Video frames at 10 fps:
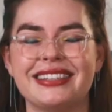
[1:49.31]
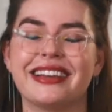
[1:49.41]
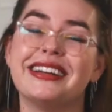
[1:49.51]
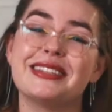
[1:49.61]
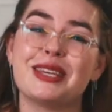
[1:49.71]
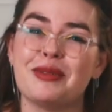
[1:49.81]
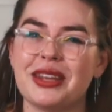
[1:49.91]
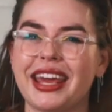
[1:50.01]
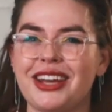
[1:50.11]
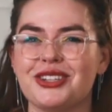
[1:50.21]
Science
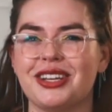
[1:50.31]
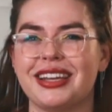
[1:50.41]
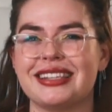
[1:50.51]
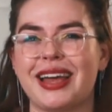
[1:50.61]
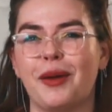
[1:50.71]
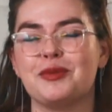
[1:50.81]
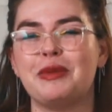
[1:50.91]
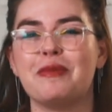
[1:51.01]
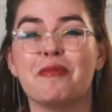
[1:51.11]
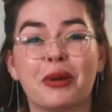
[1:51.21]
communication has helped
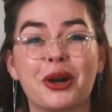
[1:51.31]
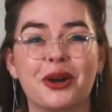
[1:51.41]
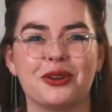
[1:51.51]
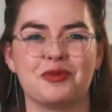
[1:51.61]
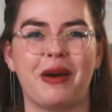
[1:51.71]
me merge